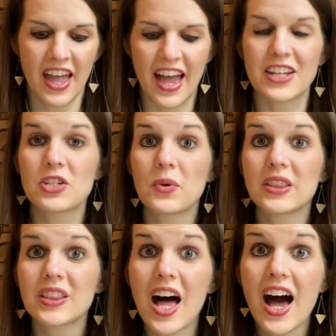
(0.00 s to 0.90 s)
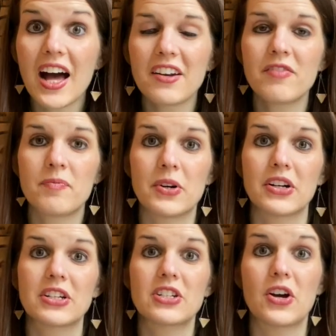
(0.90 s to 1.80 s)
And so a lot of
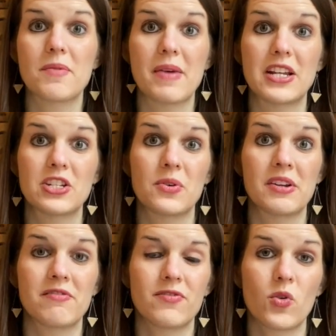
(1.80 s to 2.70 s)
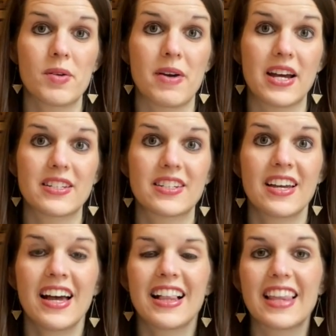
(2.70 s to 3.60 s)
books are meant to inform us.
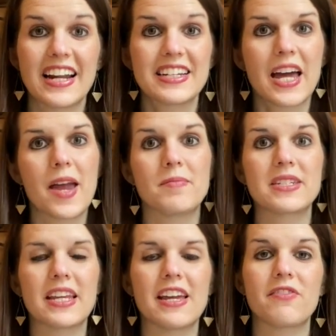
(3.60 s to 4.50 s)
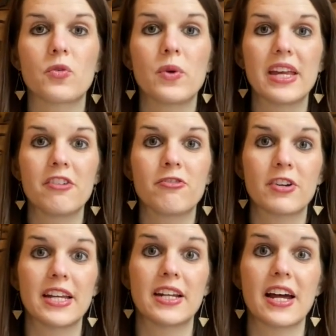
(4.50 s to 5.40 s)
A lot of times if we read a